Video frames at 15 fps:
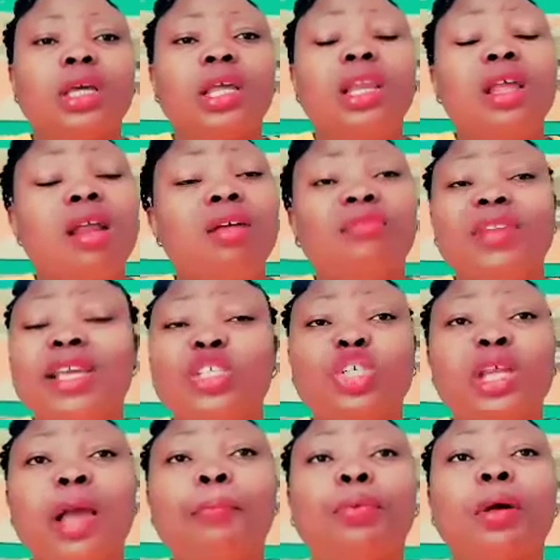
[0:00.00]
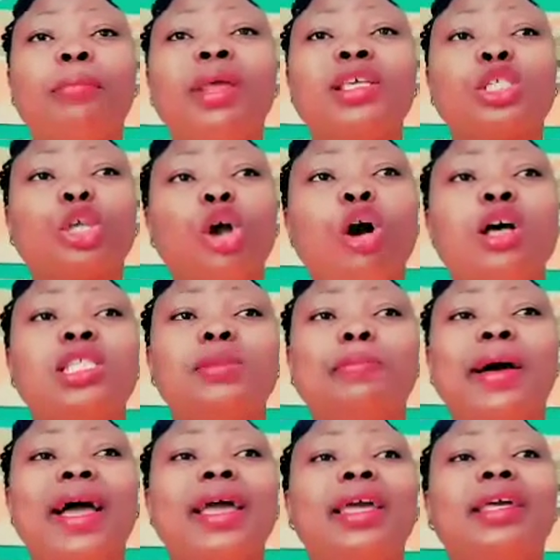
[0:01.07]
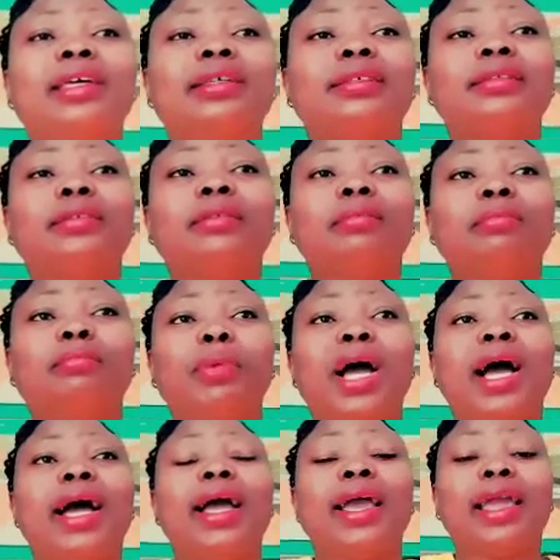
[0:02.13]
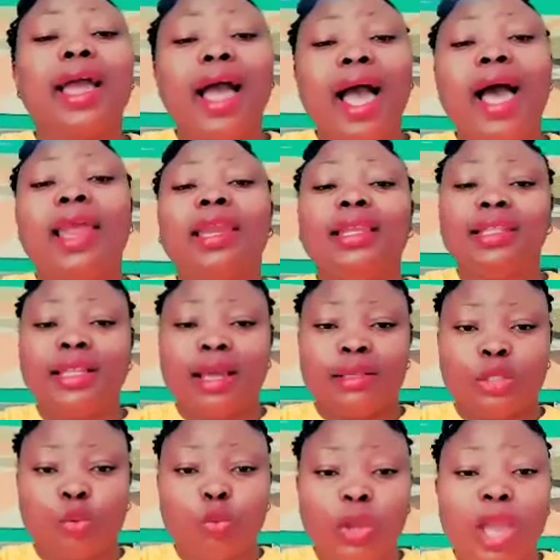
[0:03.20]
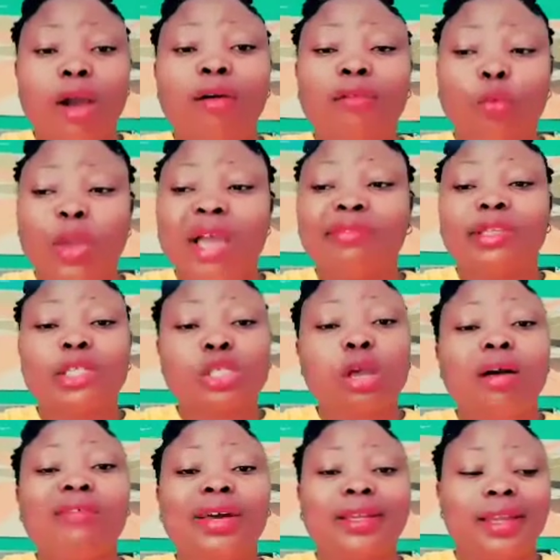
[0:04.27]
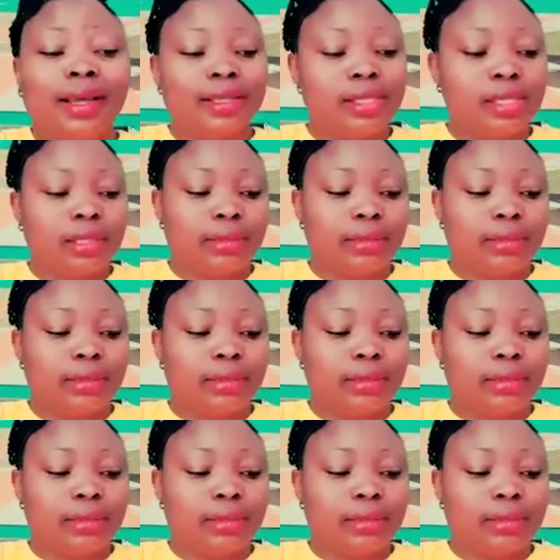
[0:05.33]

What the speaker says: A lot of Nigeria problem is caused by our leaders. We have discovered that